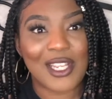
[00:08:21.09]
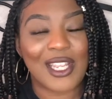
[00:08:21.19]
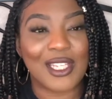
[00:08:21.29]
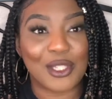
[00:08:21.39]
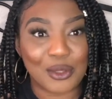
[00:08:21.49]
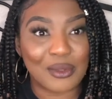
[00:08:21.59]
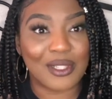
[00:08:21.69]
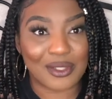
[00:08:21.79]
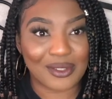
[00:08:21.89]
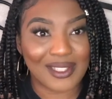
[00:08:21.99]
and you
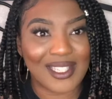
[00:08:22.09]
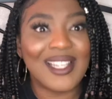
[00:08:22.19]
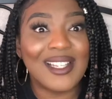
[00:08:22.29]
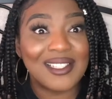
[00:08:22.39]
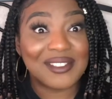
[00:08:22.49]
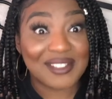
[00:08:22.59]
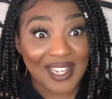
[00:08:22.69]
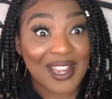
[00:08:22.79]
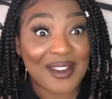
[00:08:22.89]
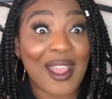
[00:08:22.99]
literally
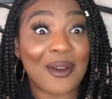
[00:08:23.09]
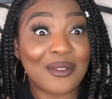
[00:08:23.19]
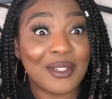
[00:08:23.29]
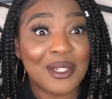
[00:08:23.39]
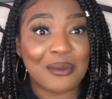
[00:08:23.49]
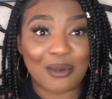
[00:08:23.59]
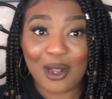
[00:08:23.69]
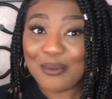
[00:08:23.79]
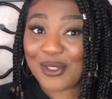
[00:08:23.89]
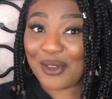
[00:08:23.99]
stand out.
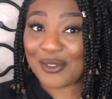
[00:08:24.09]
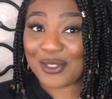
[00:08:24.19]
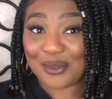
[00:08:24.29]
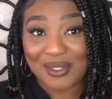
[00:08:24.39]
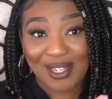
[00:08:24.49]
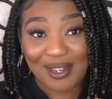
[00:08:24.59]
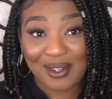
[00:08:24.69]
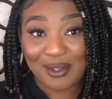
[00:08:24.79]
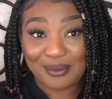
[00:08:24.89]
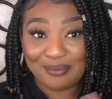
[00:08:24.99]
Problem solvers don't stand out.